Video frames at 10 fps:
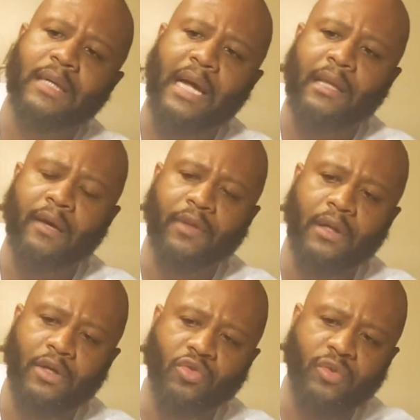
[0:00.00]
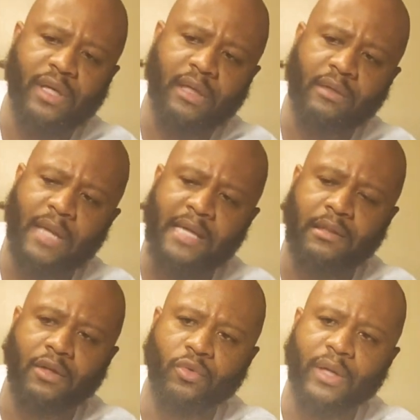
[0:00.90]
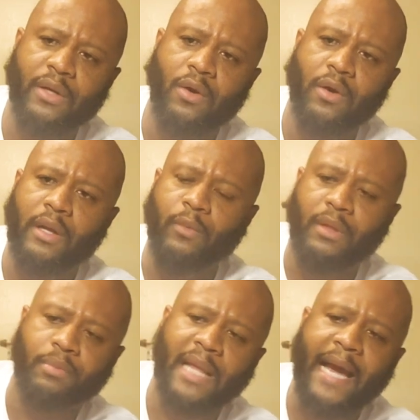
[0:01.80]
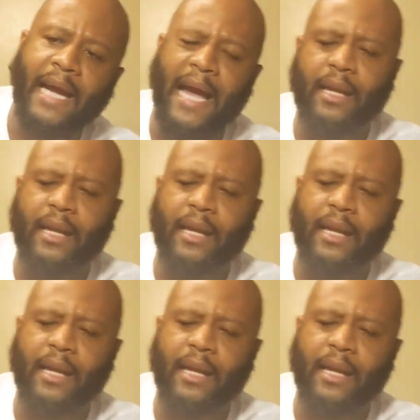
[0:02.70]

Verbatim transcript: I love the little green, nice little green on it with the black